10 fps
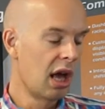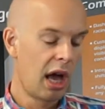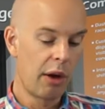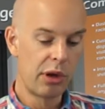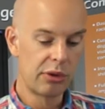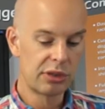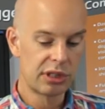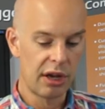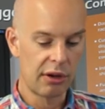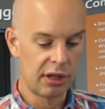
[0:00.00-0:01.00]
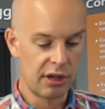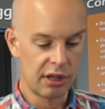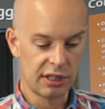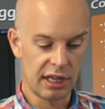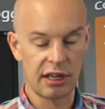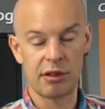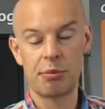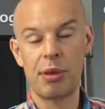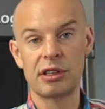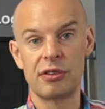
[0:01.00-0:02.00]
And we also, you can set up the
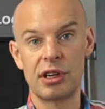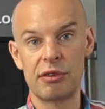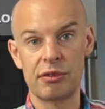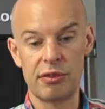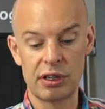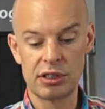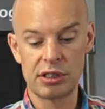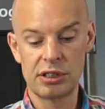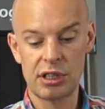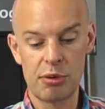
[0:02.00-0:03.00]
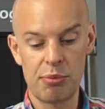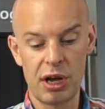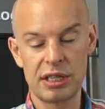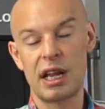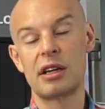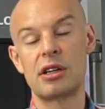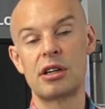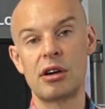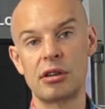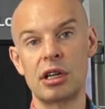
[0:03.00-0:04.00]
buttons for different functions. So by standard,
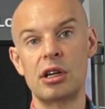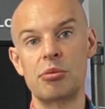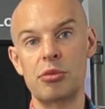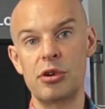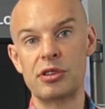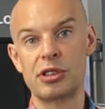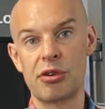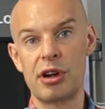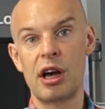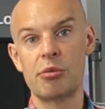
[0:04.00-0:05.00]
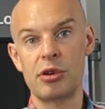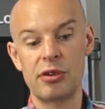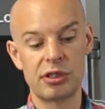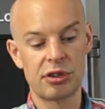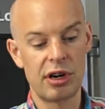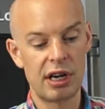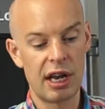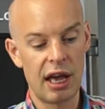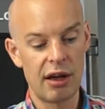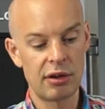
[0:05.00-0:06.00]
you've got move a screen up, move a screen
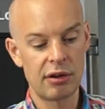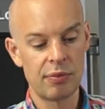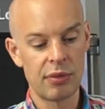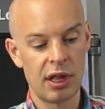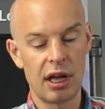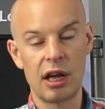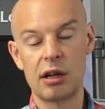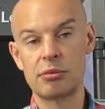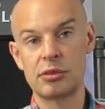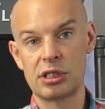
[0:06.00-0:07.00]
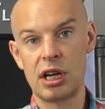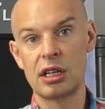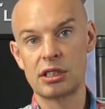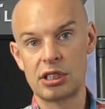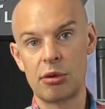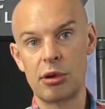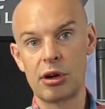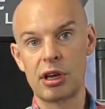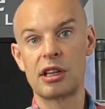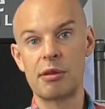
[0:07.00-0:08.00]
down, start and stop
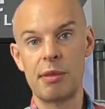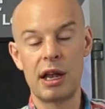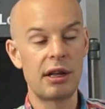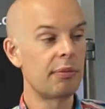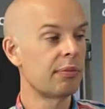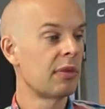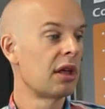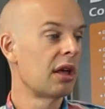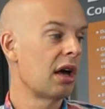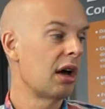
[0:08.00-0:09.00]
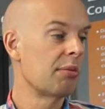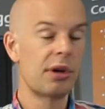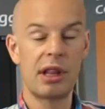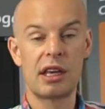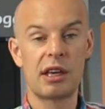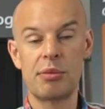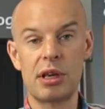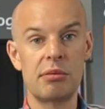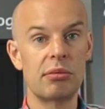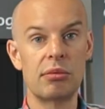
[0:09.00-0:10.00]
logging in the menu. But they can
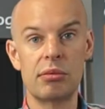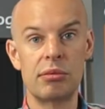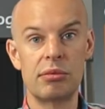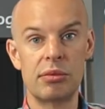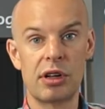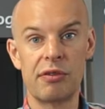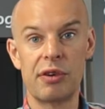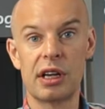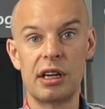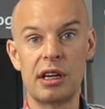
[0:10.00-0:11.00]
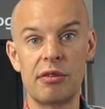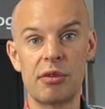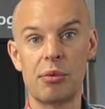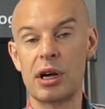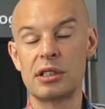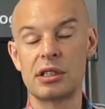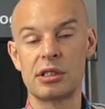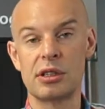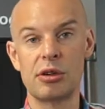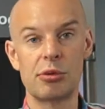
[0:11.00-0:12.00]
be configured in different ways to
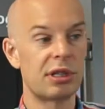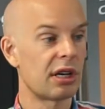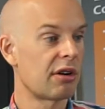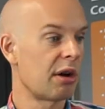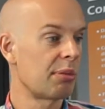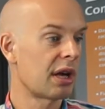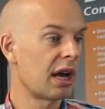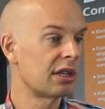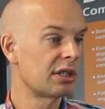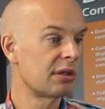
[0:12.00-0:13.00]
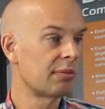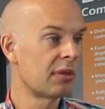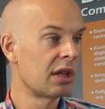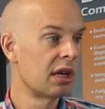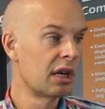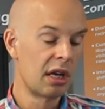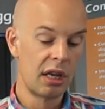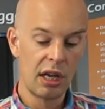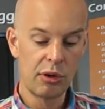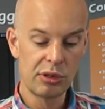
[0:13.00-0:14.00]
suit your particular application.
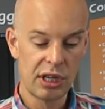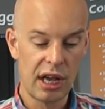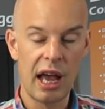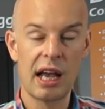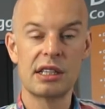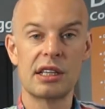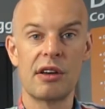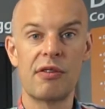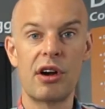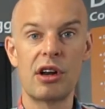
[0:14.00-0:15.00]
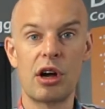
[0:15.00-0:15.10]
It also has a very